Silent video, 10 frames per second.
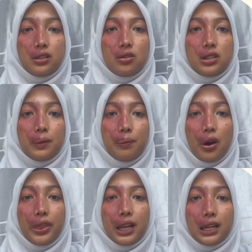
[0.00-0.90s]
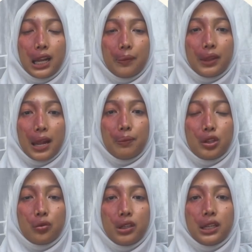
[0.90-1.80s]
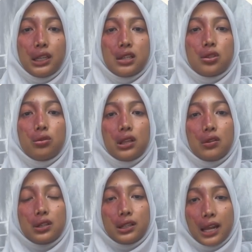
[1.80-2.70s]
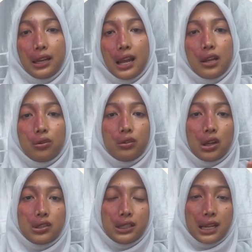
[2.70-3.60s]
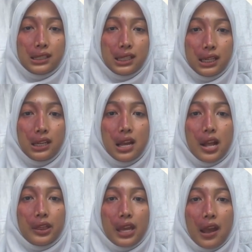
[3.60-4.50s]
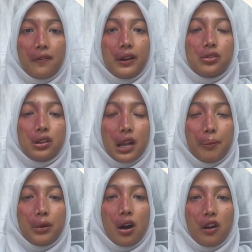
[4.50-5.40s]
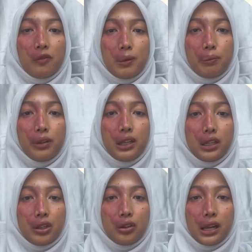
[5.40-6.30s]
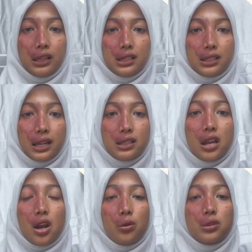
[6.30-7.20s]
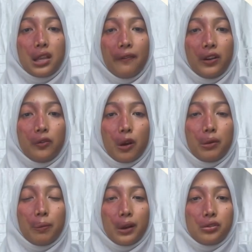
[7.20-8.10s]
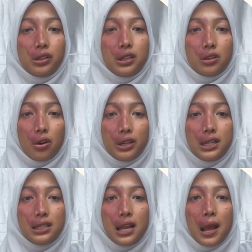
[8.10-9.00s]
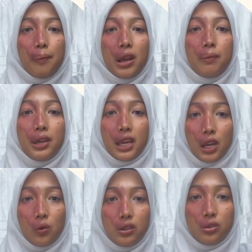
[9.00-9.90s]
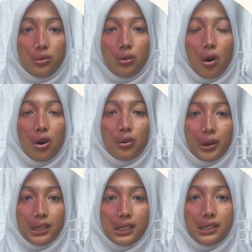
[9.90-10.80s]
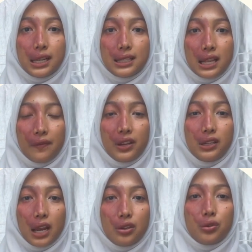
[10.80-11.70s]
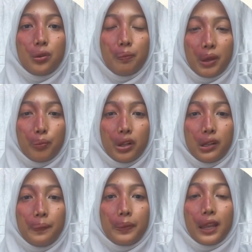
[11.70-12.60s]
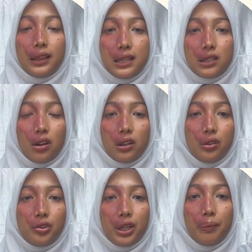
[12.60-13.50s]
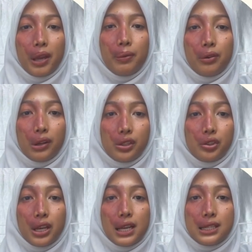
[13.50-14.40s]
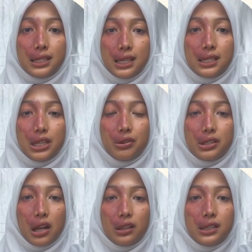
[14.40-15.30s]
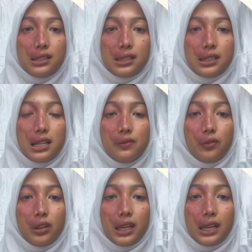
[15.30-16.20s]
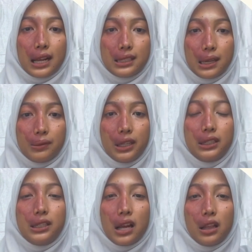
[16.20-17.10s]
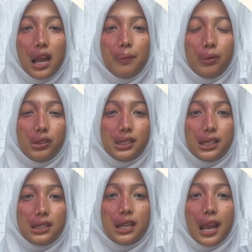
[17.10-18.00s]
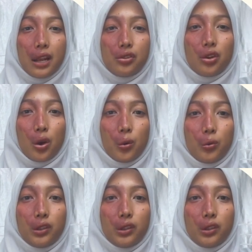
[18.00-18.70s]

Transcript: to support the claim that between the years 2010 and 2019, the average number of people in the United States who suffer from depression disorders may be equal to or greater than 792 people. This conclusion may be reached since the result is successful in accepting the null hypothesis HO.